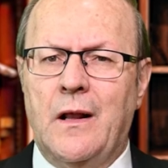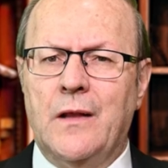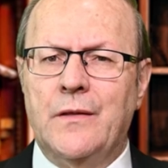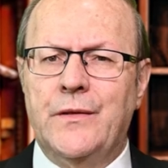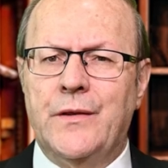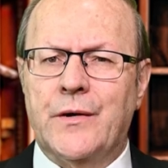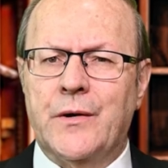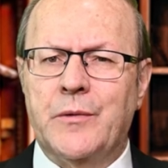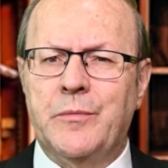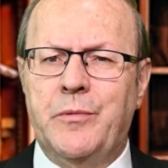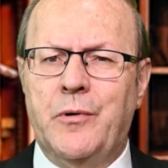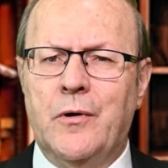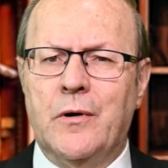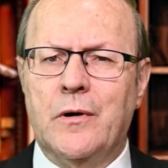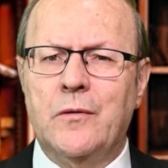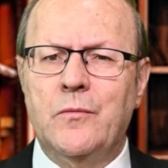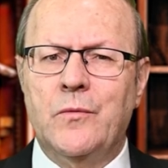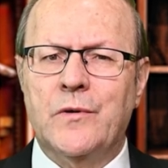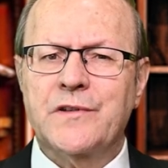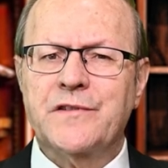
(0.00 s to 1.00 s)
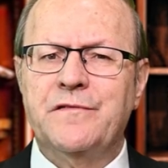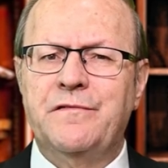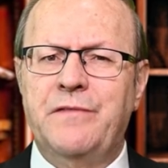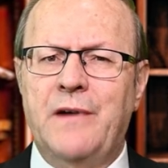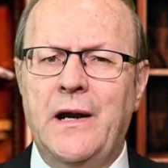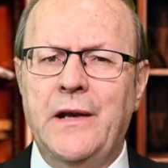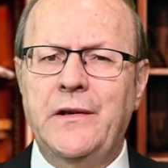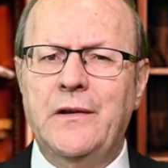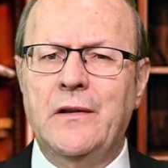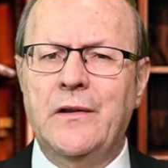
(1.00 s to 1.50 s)
The report was
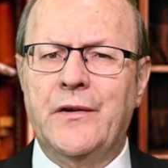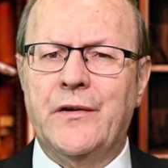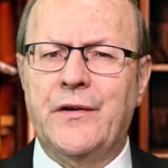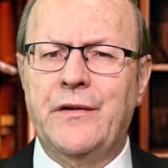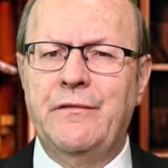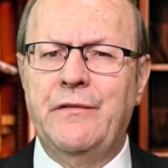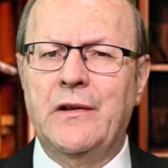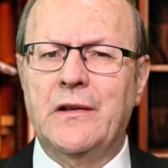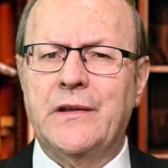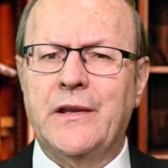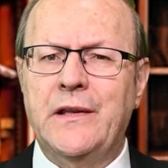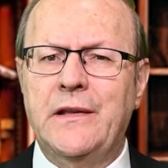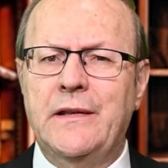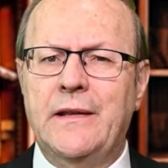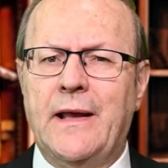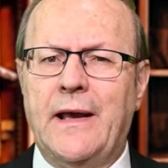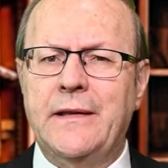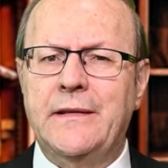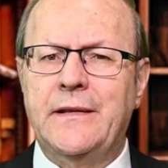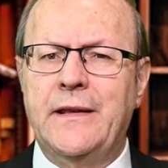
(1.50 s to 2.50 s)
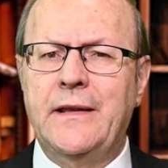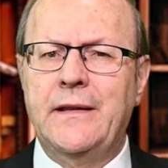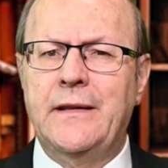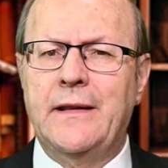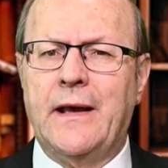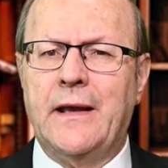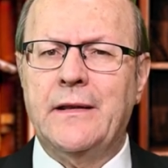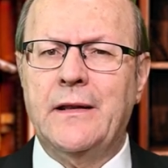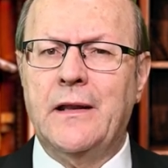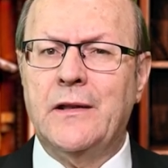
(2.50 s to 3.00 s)
finally revealed in
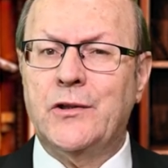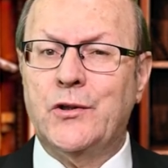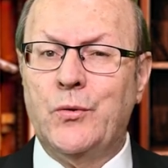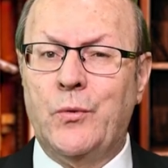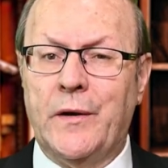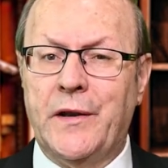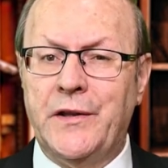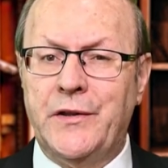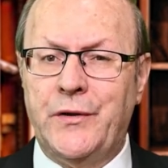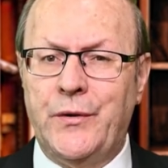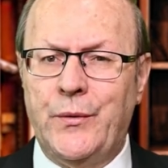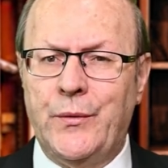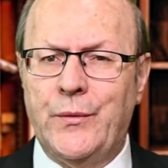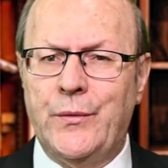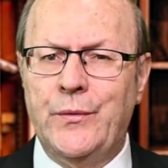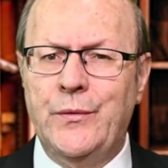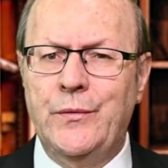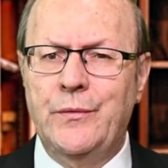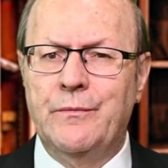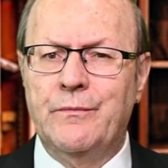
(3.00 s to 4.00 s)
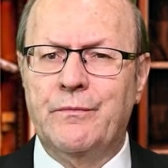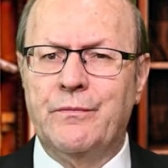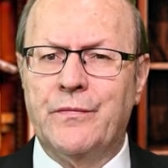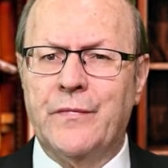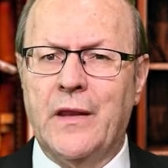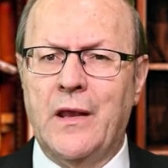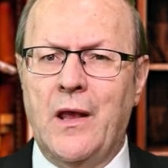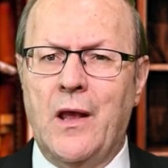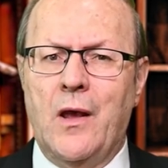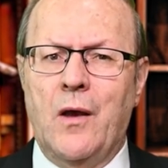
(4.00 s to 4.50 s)
1922
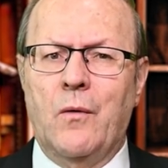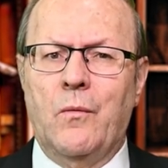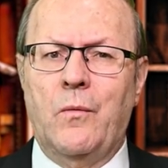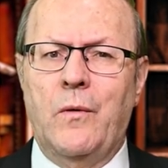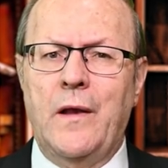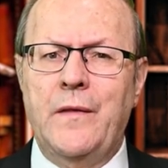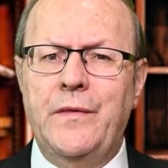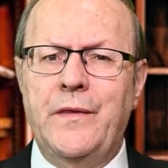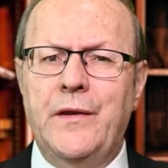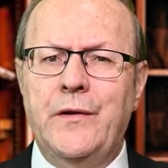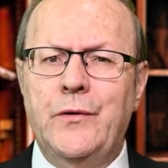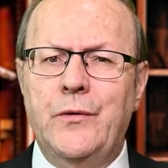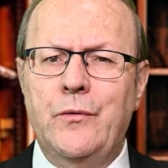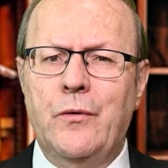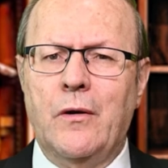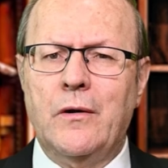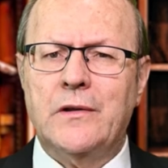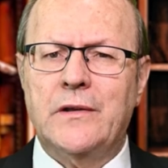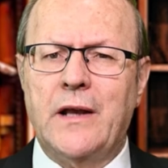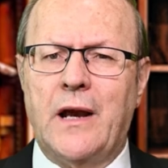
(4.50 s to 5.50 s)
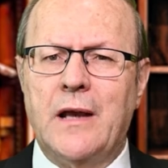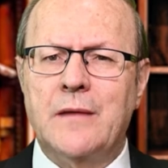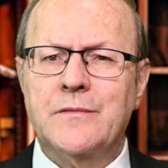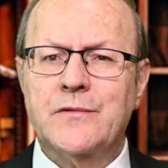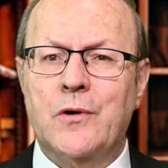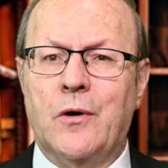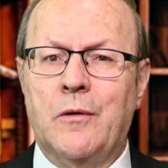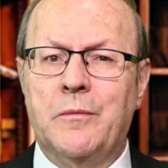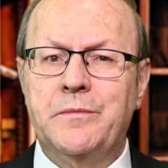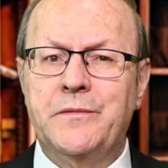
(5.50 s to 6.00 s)
when the New York Times
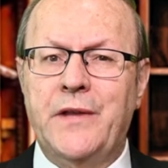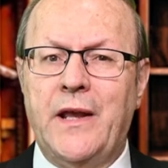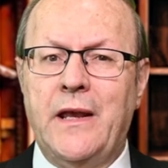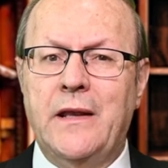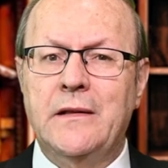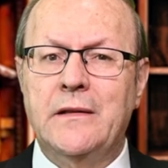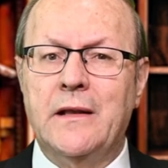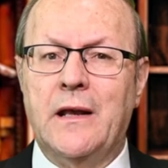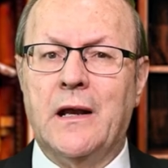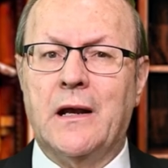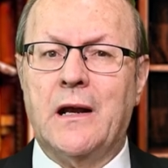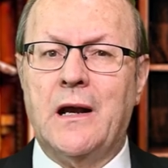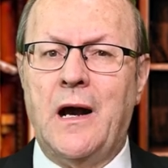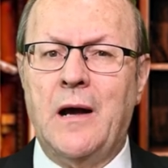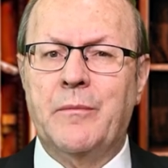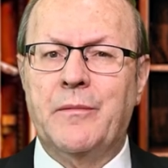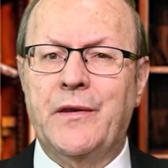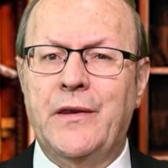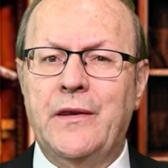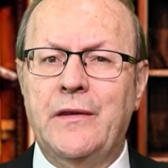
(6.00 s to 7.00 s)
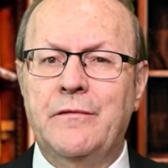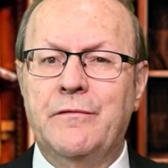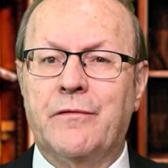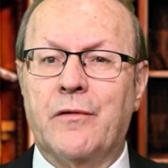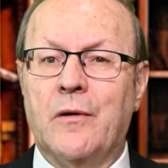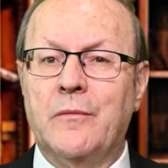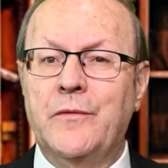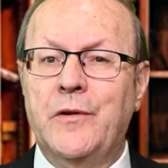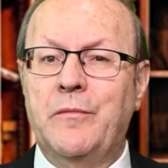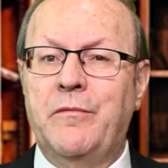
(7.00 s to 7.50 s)
obtained a copy
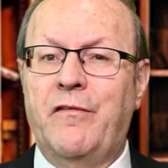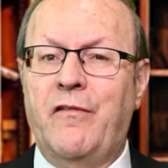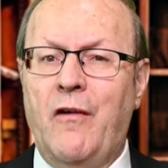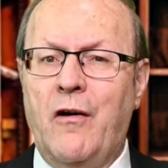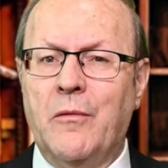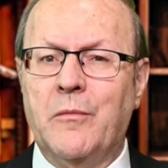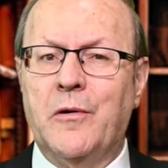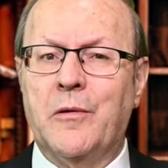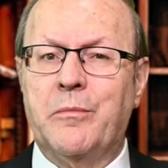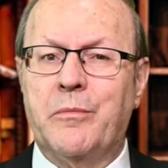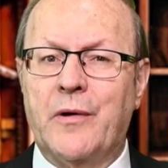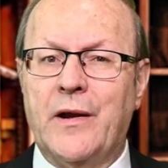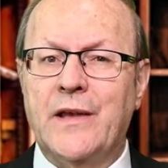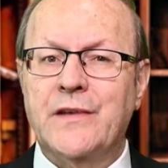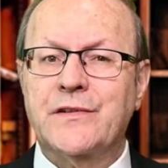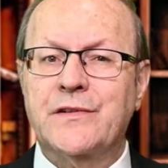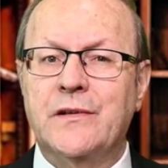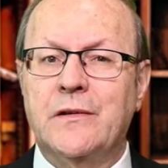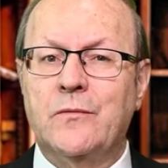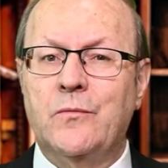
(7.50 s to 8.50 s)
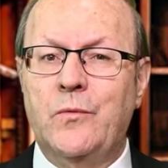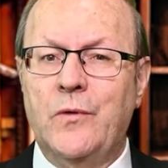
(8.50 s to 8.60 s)
from the former President